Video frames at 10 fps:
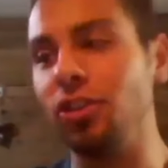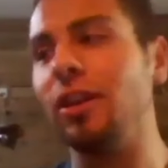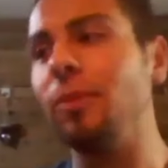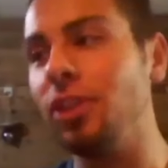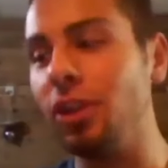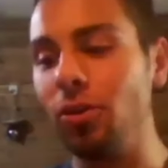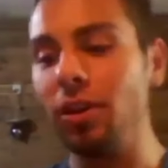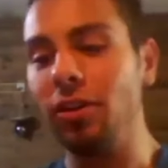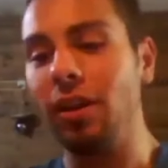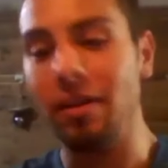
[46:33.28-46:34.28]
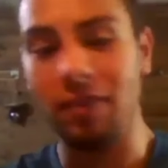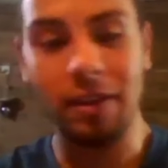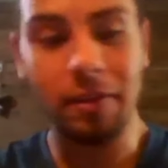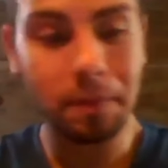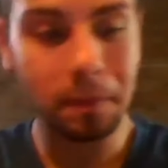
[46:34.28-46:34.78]
you some qigong. You'll love it.
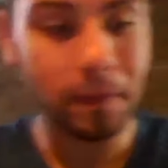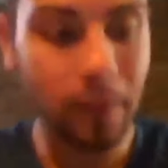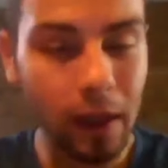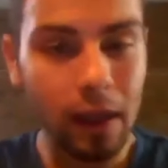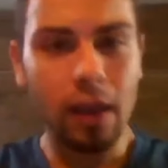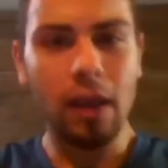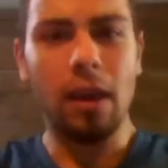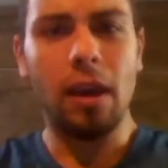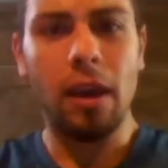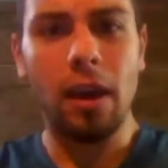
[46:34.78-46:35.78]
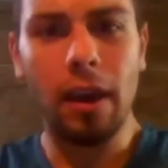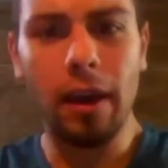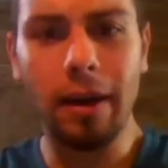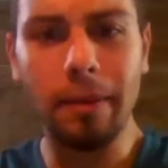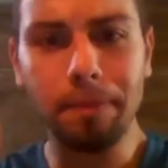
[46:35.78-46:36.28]

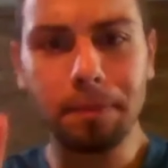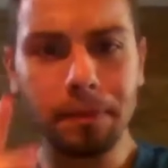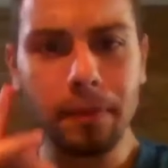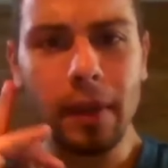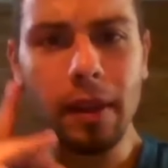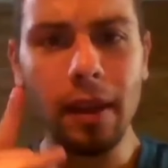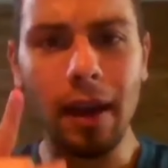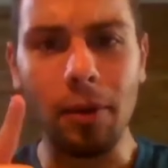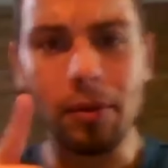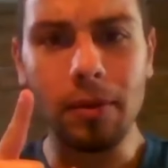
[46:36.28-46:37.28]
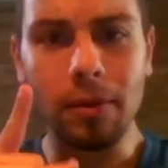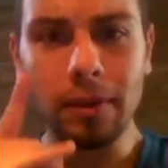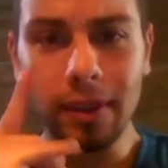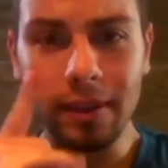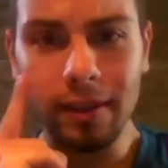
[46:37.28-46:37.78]
Um, now,
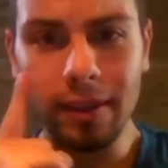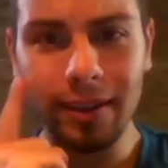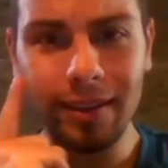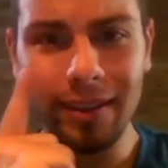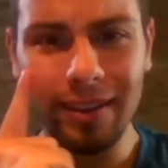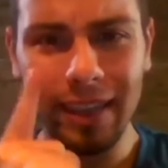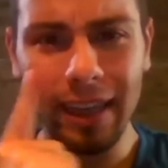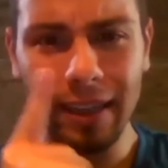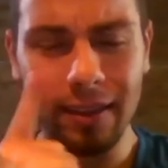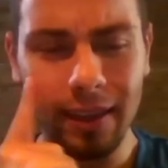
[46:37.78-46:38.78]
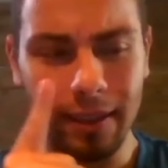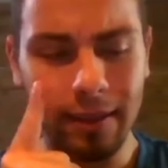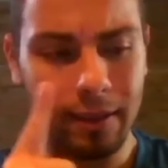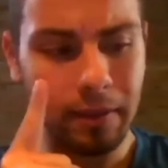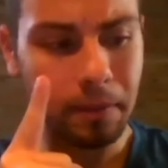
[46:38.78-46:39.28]
the, the, the thing is
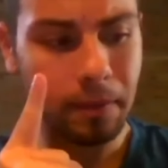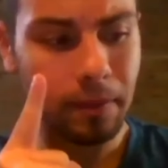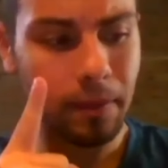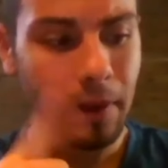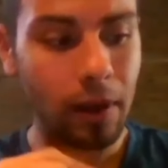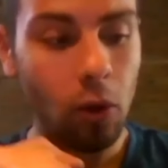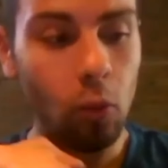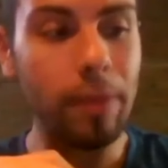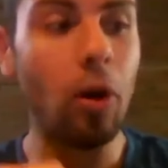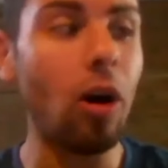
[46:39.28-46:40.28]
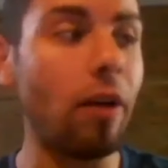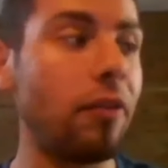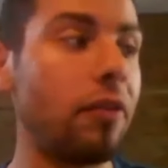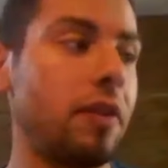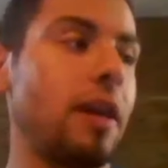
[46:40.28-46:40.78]
this Wim
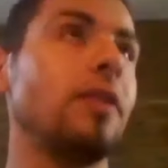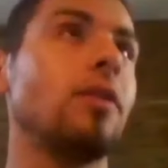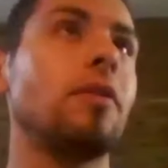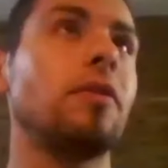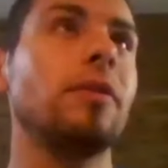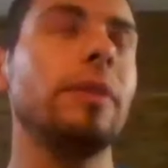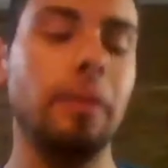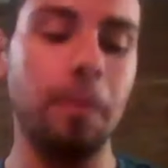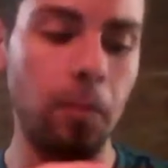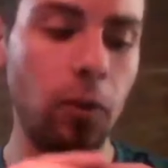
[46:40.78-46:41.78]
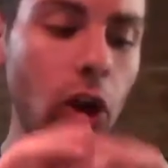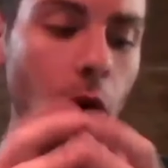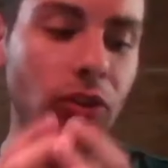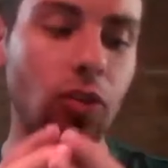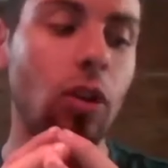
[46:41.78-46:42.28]
Hof kind of
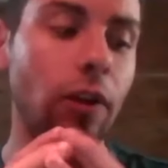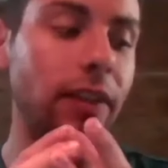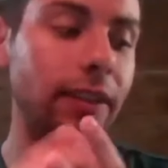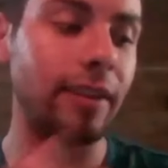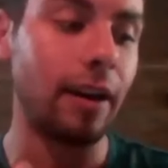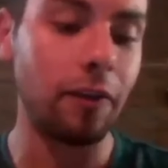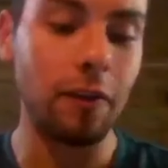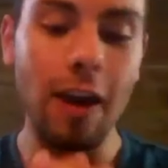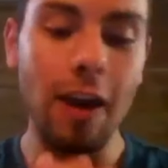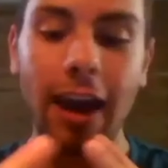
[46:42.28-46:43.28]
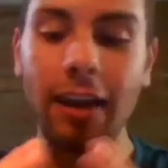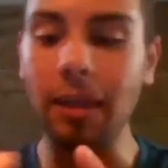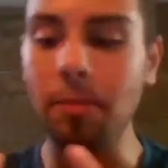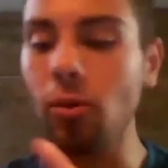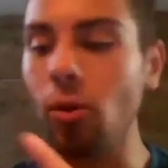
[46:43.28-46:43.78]
knows all of this stuff and
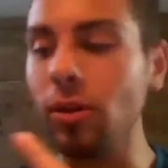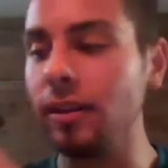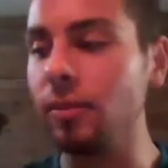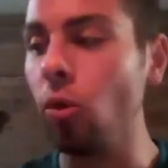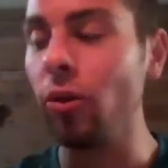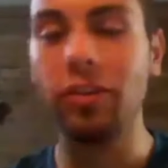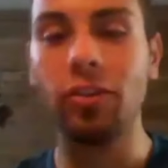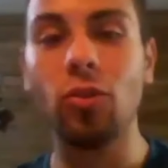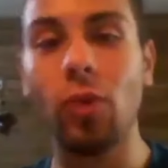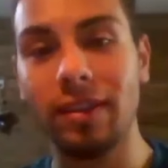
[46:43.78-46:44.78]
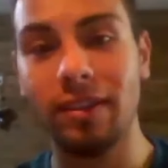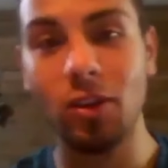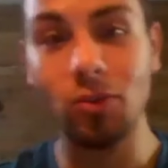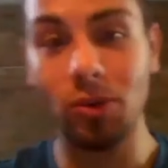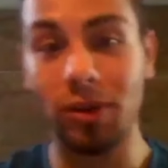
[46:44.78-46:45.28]
he brought it more into the
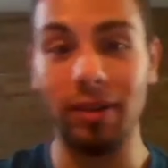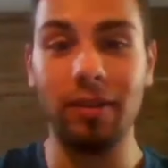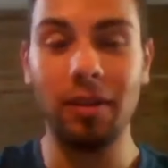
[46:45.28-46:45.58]
Western world